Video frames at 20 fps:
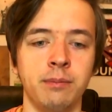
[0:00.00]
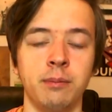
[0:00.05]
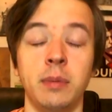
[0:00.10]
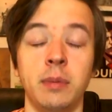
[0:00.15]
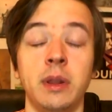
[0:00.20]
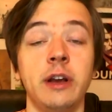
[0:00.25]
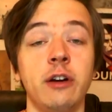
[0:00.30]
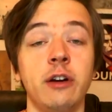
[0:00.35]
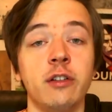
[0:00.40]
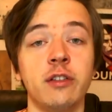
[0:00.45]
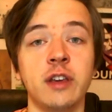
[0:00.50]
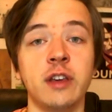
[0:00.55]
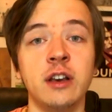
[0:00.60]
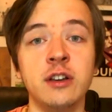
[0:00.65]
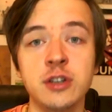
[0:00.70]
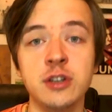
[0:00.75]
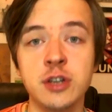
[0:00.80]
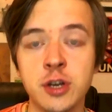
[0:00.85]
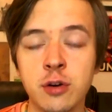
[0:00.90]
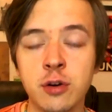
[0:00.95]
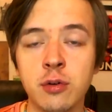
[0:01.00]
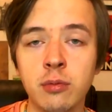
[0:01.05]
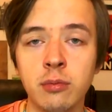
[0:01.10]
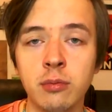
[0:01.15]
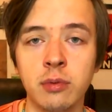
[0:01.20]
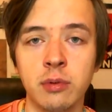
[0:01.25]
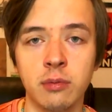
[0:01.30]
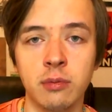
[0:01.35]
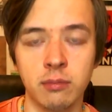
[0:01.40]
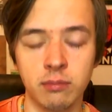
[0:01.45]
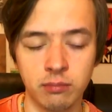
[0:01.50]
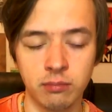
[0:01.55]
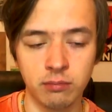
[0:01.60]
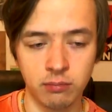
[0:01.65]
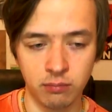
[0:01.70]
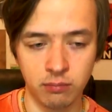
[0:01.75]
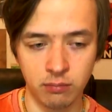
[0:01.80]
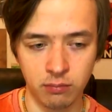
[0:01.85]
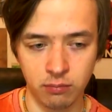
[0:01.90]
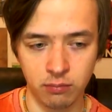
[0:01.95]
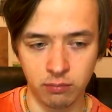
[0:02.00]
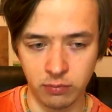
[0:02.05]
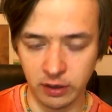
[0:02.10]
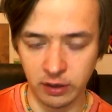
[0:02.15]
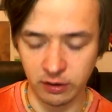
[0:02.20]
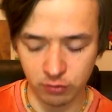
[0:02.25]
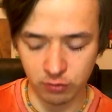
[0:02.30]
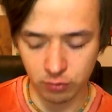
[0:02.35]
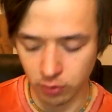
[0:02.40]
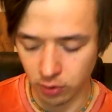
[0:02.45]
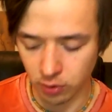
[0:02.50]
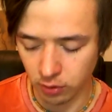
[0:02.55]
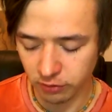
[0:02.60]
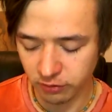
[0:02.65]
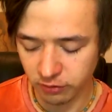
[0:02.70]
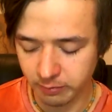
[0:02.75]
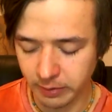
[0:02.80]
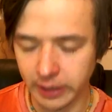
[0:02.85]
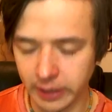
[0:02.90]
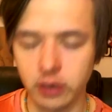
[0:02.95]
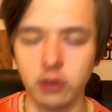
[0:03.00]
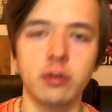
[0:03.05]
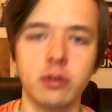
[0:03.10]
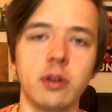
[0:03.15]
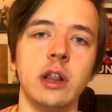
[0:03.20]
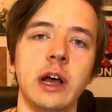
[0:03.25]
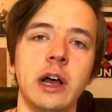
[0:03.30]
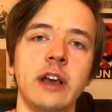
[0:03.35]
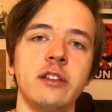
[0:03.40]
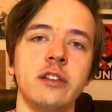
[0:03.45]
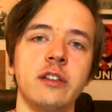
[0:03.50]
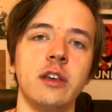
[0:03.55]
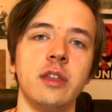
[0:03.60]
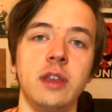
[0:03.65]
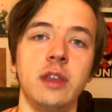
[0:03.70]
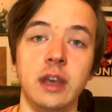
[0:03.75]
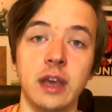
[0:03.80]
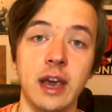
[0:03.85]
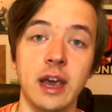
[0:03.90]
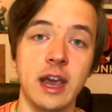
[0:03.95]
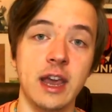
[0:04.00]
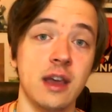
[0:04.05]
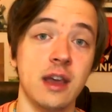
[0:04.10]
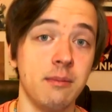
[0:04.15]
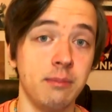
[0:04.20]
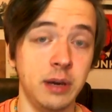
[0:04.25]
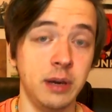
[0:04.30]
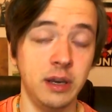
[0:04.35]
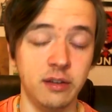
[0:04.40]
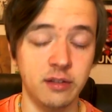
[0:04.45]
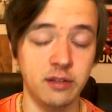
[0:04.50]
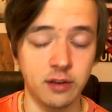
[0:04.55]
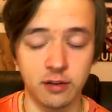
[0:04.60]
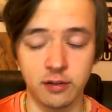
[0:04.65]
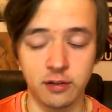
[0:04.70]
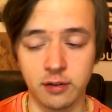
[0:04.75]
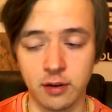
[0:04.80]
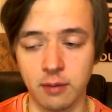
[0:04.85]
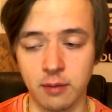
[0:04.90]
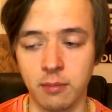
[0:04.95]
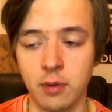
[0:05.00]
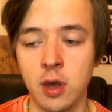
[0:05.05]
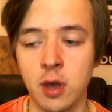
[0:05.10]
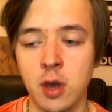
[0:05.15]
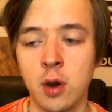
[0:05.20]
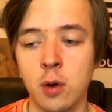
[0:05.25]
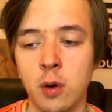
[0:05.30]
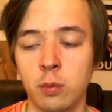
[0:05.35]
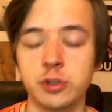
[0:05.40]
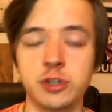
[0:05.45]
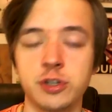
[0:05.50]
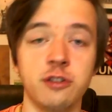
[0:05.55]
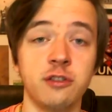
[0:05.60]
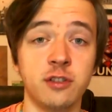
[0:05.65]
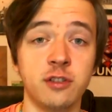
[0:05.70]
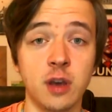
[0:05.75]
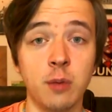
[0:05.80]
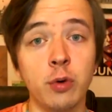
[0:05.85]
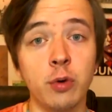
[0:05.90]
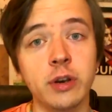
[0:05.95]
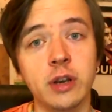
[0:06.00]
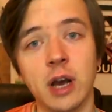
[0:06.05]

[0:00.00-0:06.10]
Players can tune these roles by utilizing the AMP system, which is somewhat